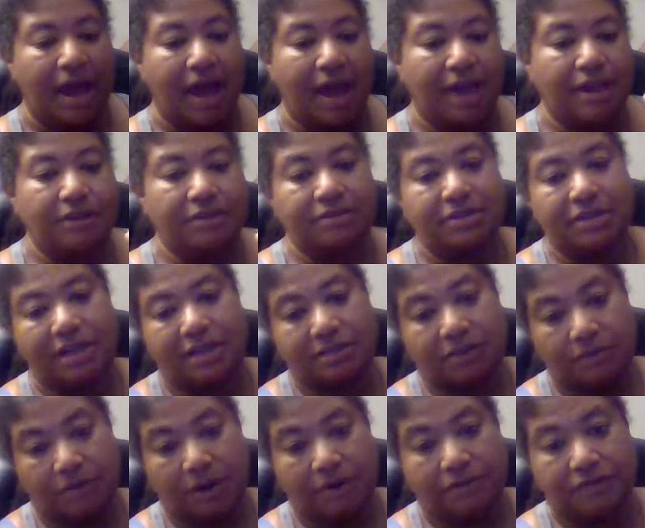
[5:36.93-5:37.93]
I use it
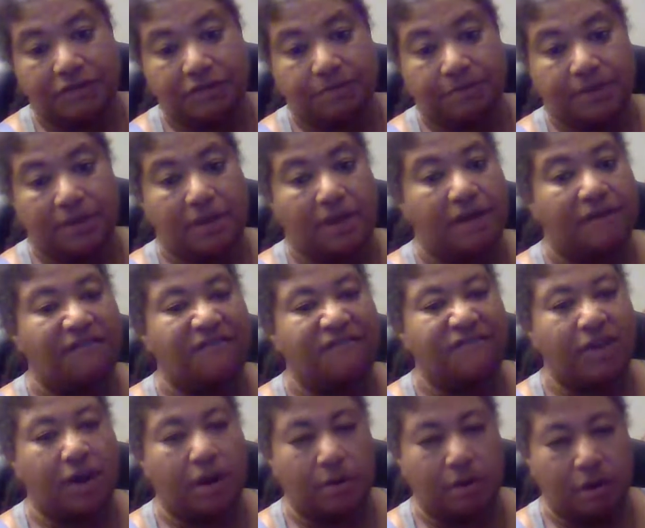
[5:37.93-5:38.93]
as a reference book.
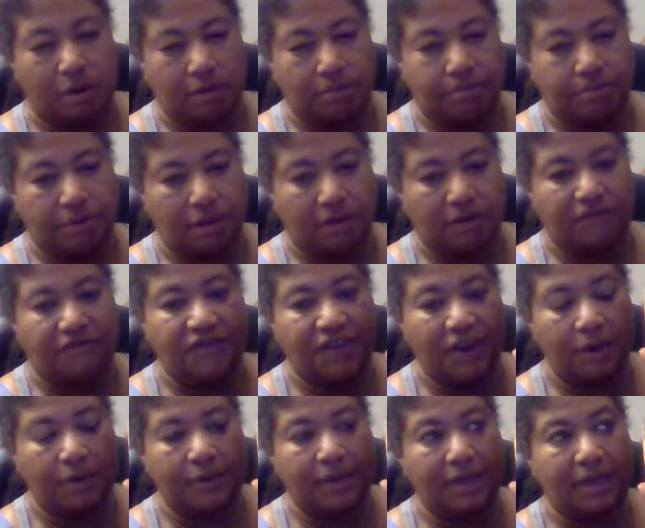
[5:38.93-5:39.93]
Very good book.
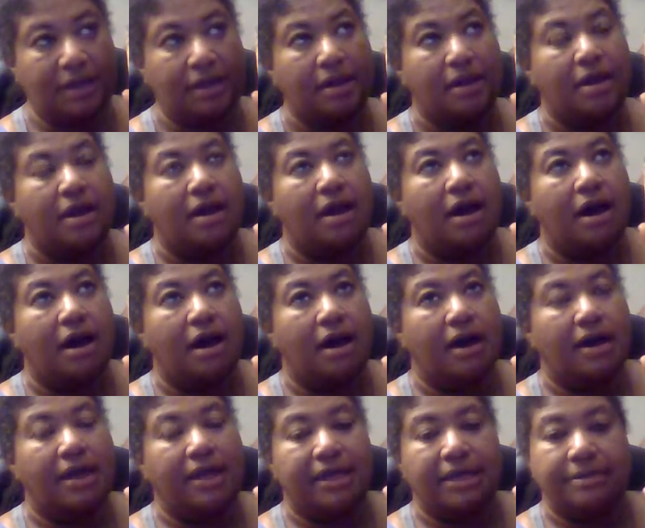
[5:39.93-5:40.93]
Very
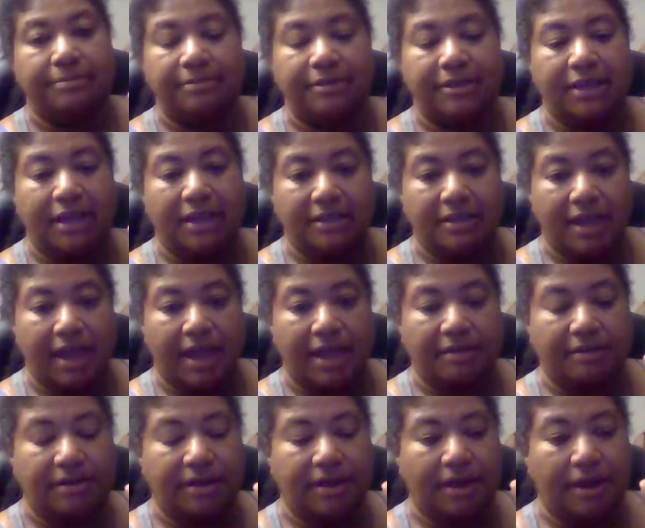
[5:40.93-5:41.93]
in
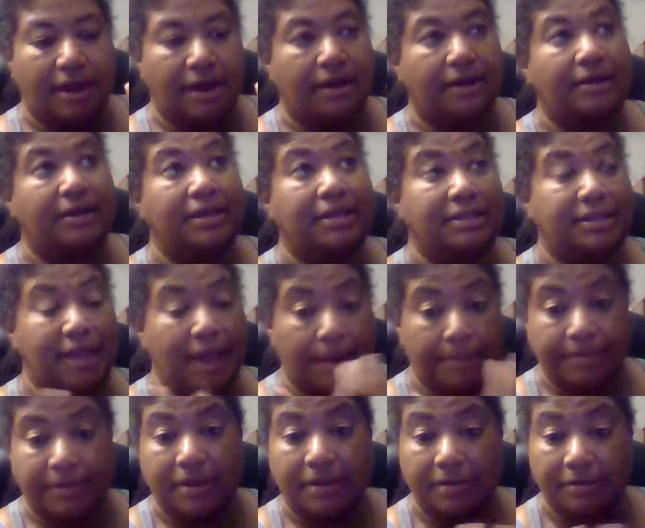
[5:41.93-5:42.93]

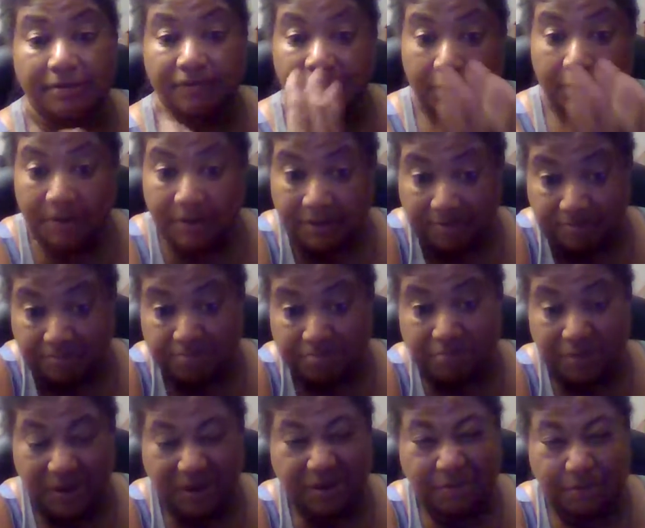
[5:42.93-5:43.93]
depth. Very
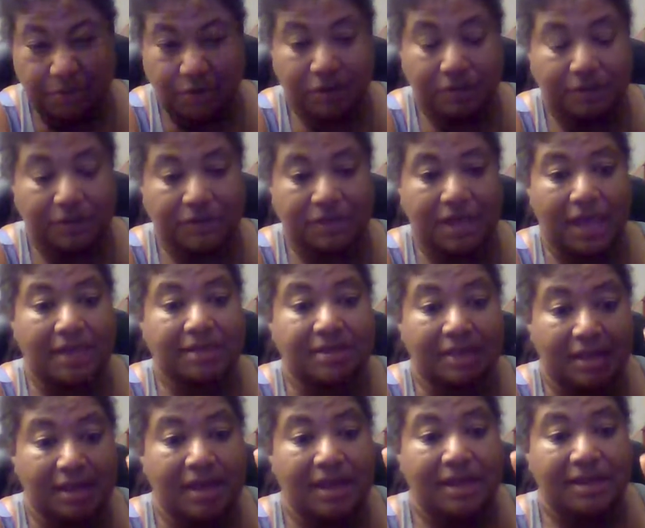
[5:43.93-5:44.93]
pretty
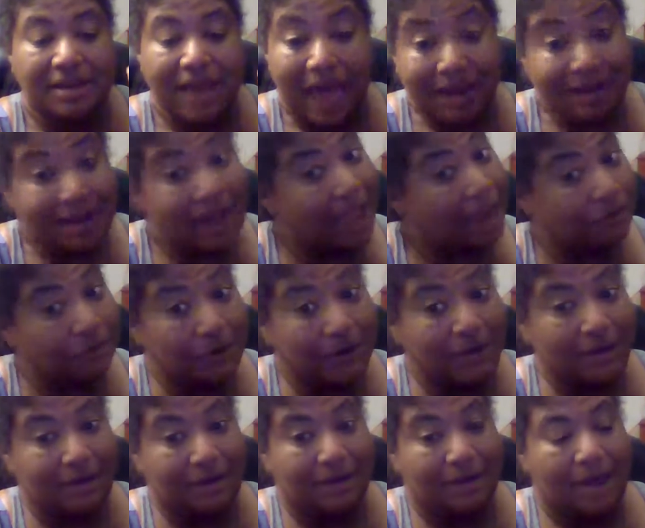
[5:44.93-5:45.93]
precise. Not light
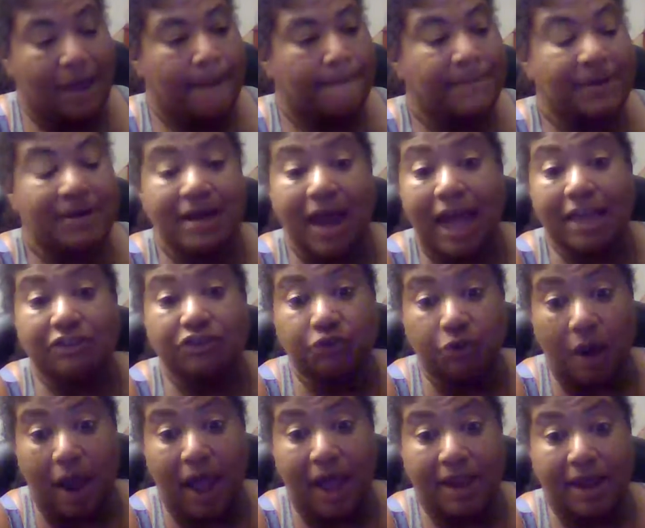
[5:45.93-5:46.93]
reading, but not
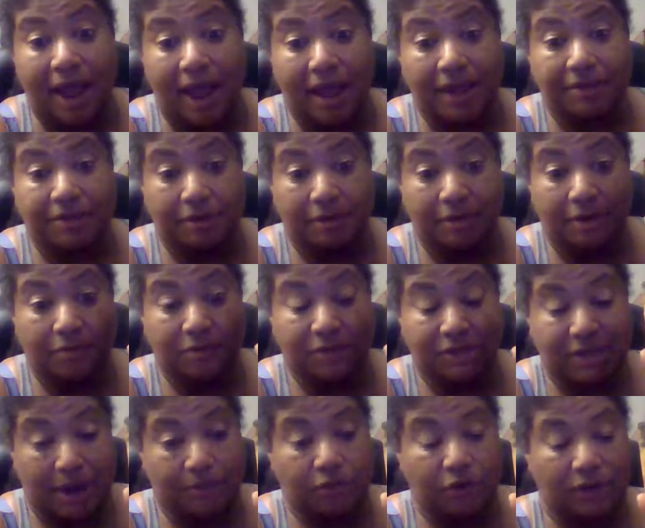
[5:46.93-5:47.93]
dry either,
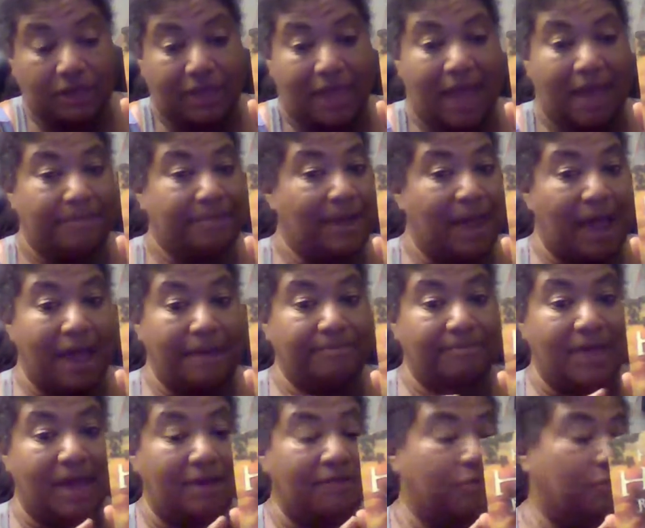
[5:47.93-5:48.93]
which I'm really happy. I'm not